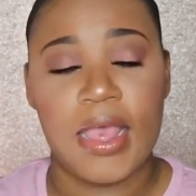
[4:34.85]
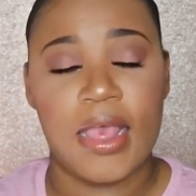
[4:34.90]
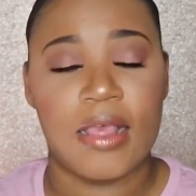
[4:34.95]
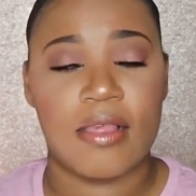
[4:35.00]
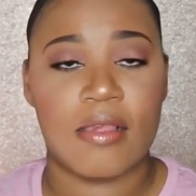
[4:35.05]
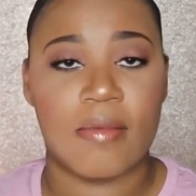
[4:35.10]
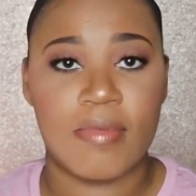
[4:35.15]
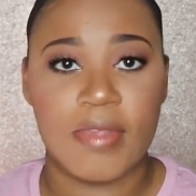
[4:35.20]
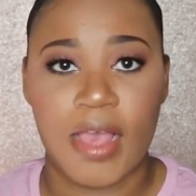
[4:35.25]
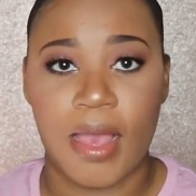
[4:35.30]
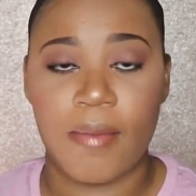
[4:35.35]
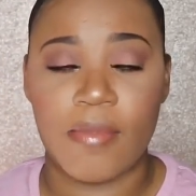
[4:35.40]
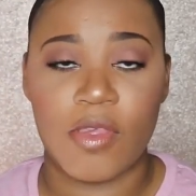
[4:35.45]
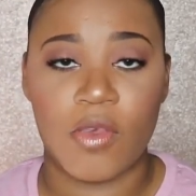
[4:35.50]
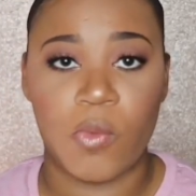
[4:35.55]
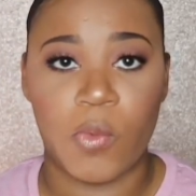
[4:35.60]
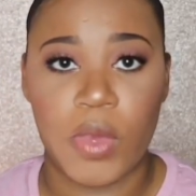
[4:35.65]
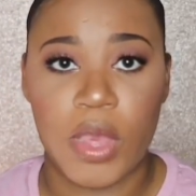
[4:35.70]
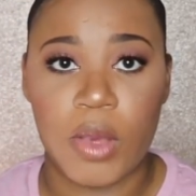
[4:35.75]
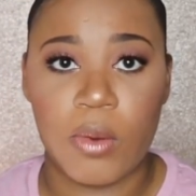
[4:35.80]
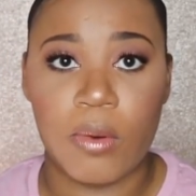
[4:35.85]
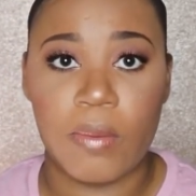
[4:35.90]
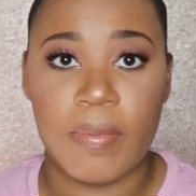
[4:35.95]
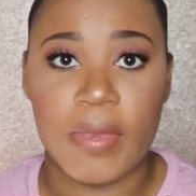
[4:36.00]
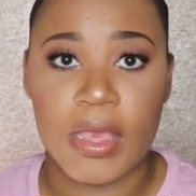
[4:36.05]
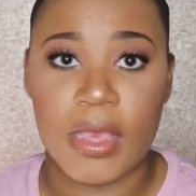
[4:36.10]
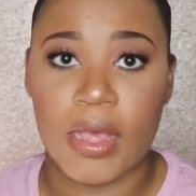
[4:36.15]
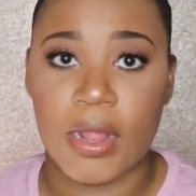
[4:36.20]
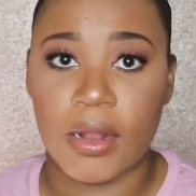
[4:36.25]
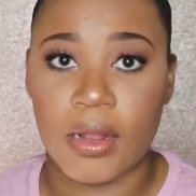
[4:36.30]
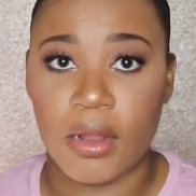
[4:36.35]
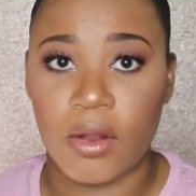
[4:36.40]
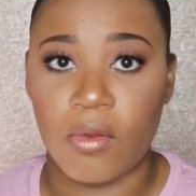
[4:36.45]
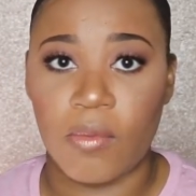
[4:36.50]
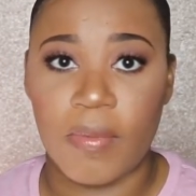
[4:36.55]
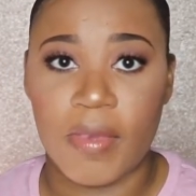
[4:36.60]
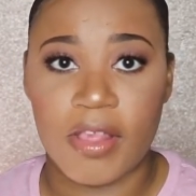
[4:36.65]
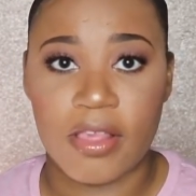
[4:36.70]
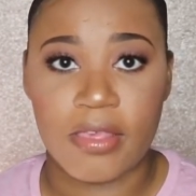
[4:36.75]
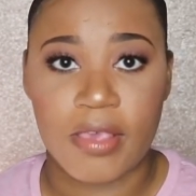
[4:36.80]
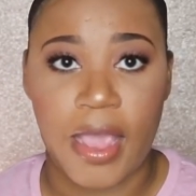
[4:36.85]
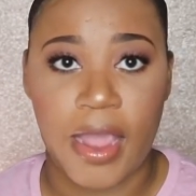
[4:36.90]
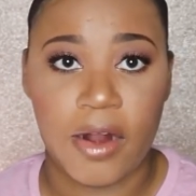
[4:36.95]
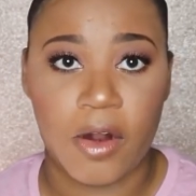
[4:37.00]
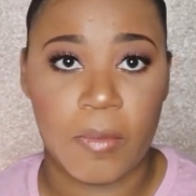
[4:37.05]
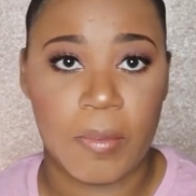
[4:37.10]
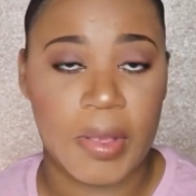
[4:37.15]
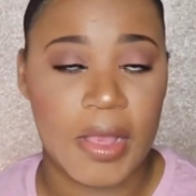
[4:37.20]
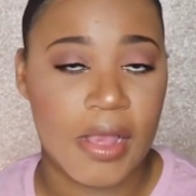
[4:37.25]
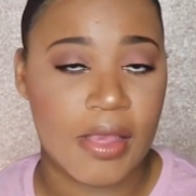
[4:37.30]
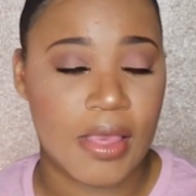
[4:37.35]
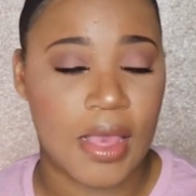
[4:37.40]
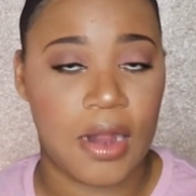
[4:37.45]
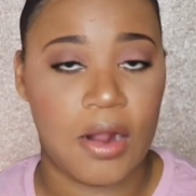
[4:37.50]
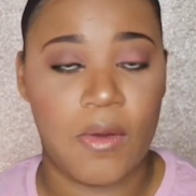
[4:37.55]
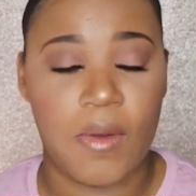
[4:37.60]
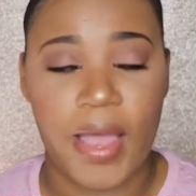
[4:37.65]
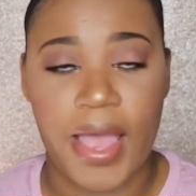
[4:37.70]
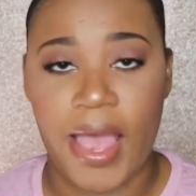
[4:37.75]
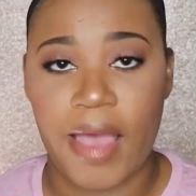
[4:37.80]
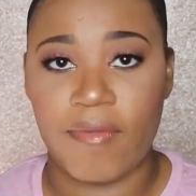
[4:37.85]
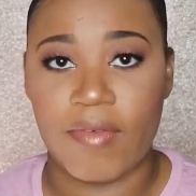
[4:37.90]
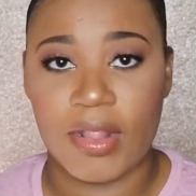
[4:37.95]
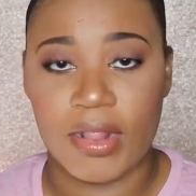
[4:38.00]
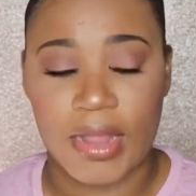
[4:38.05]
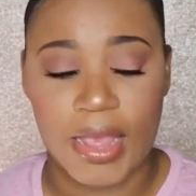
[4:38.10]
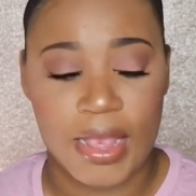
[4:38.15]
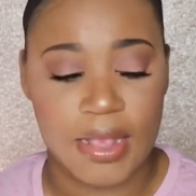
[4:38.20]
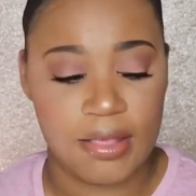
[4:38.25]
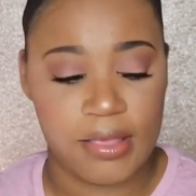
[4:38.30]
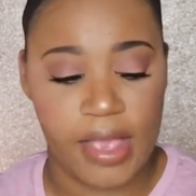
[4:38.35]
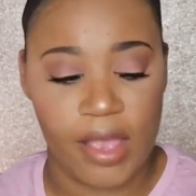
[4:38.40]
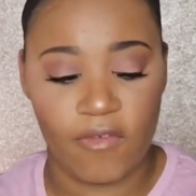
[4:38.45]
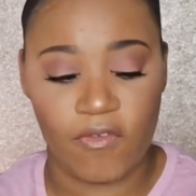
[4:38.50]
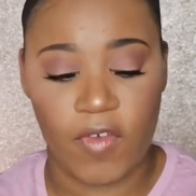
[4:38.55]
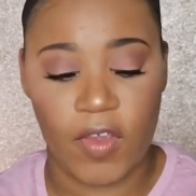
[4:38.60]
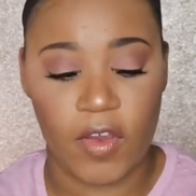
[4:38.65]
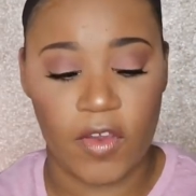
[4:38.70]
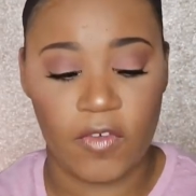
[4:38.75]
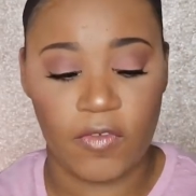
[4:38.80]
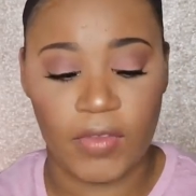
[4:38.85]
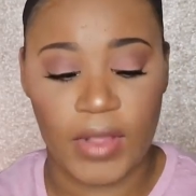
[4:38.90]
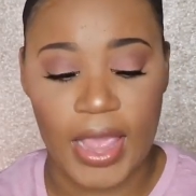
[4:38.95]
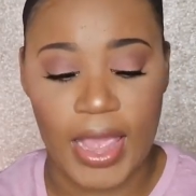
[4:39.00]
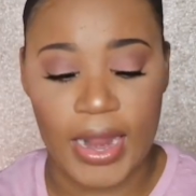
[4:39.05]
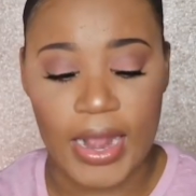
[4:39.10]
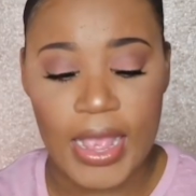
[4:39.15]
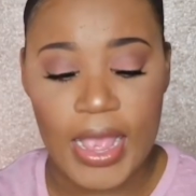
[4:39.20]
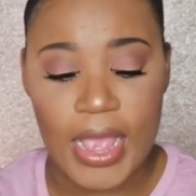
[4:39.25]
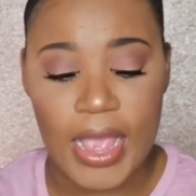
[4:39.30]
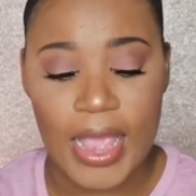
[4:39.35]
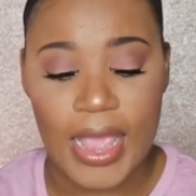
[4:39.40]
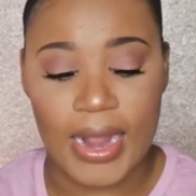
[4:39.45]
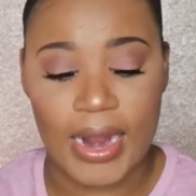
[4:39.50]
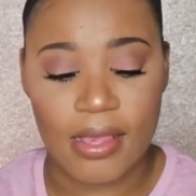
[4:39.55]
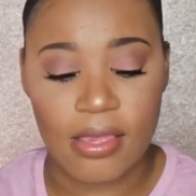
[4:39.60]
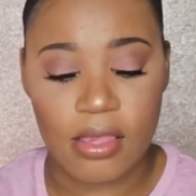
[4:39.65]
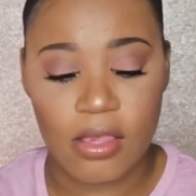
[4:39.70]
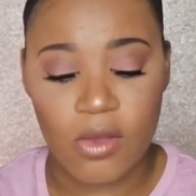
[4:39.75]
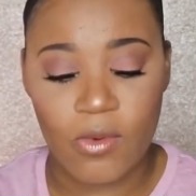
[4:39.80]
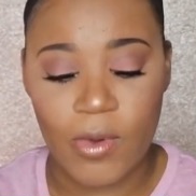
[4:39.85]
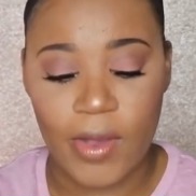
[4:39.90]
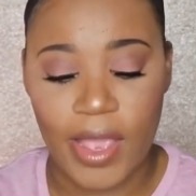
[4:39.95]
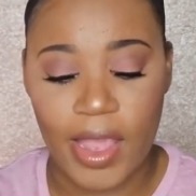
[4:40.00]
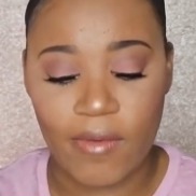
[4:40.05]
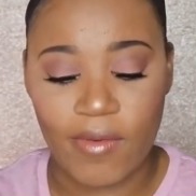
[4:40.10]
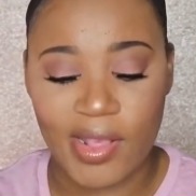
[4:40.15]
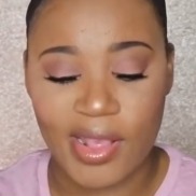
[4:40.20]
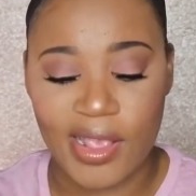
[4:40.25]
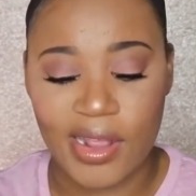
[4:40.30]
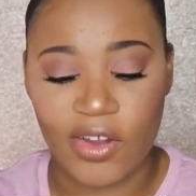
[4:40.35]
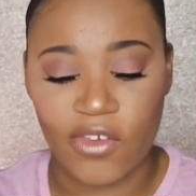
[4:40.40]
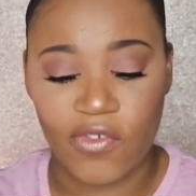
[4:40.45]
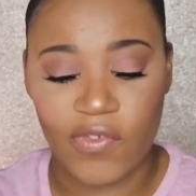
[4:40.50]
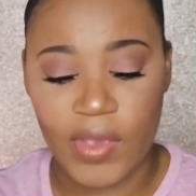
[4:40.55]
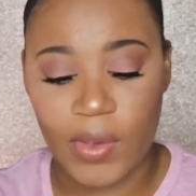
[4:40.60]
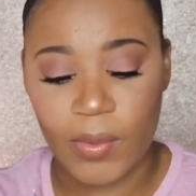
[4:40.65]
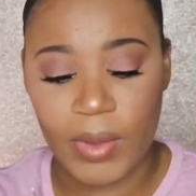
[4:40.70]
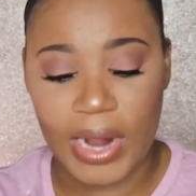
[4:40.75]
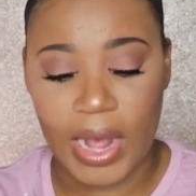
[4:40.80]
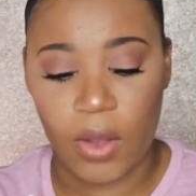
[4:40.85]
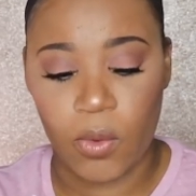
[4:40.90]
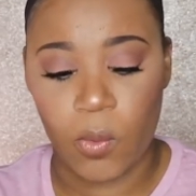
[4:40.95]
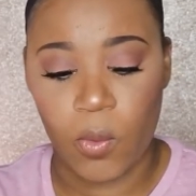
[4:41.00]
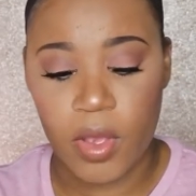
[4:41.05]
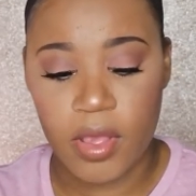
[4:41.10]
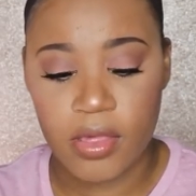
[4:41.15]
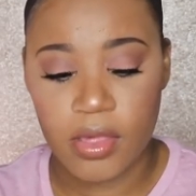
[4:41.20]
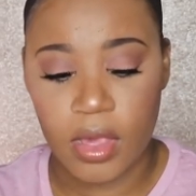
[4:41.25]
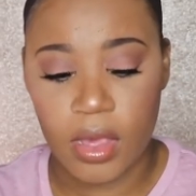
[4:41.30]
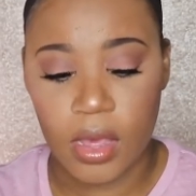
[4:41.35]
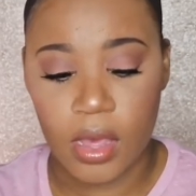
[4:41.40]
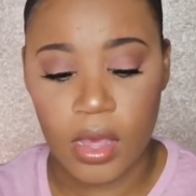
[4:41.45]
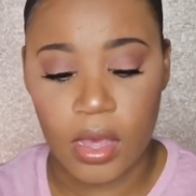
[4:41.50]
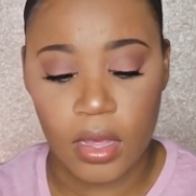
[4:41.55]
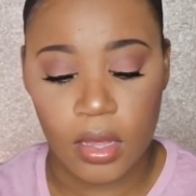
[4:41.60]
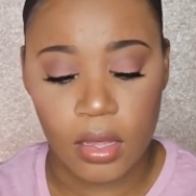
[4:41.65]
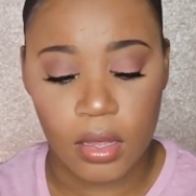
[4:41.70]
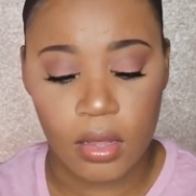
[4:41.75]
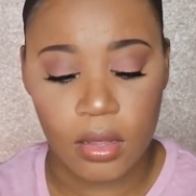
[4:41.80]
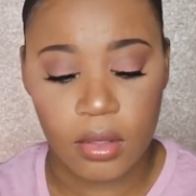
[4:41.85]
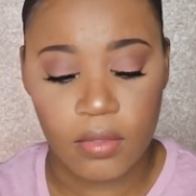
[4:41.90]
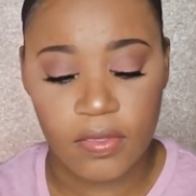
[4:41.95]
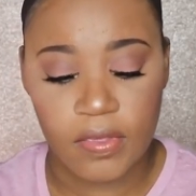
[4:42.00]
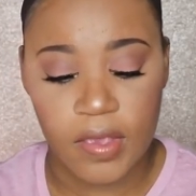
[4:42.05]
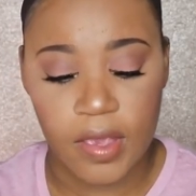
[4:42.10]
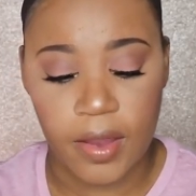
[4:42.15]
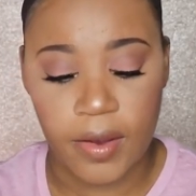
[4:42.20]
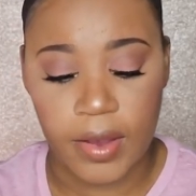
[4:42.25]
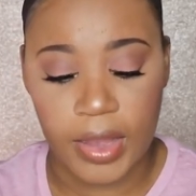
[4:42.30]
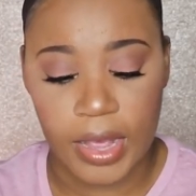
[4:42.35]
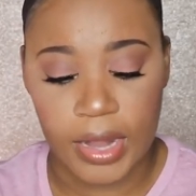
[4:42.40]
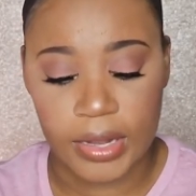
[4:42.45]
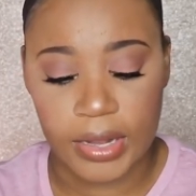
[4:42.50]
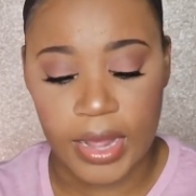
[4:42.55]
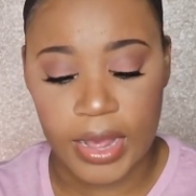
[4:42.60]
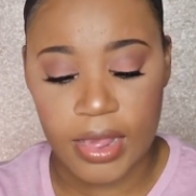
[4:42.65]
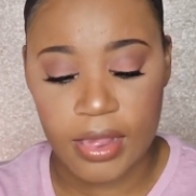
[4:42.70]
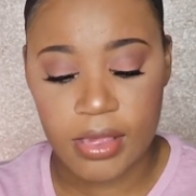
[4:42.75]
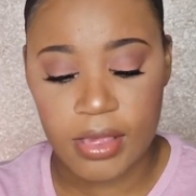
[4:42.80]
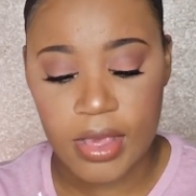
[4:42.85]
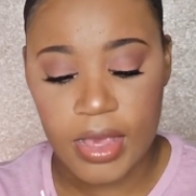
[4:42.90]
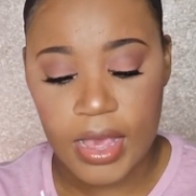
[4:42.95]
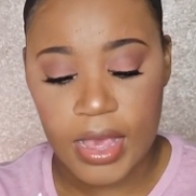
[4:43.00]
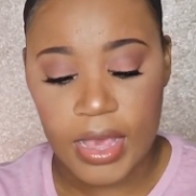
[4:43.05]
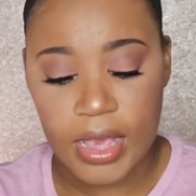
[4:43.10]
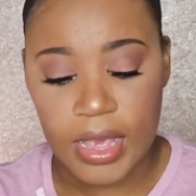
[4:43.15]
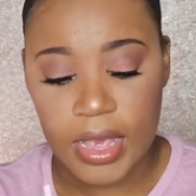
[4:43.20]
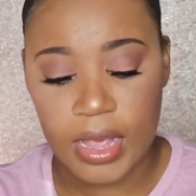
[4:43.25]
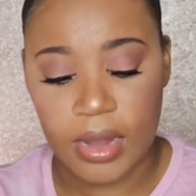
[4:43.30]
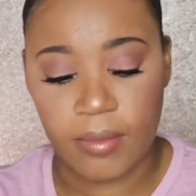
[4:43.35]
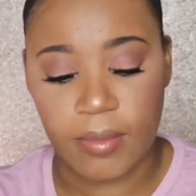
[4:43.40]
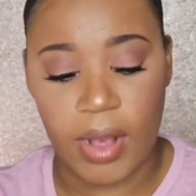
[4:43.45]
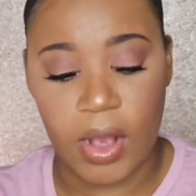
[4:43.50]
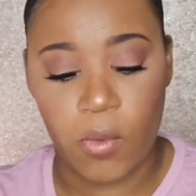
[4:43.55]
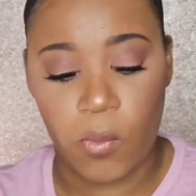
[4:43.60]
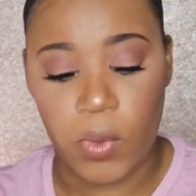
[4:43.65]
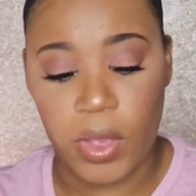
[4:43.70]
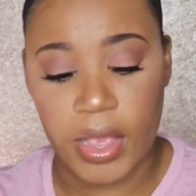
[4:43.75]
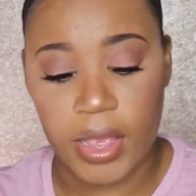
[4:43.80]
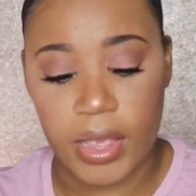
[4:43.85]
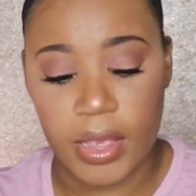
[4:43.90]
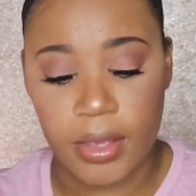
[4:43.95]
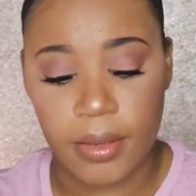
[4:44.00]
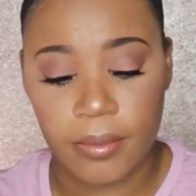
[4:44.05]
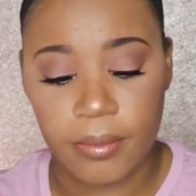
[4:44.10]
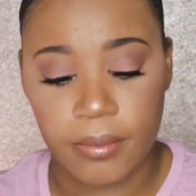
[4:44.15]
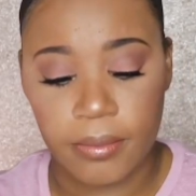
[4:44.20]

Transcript: sometimes the wig will be a little bit tighter because I don't have it laying down very flat, and I still want everything to fit without risking tearing a lace in my wig.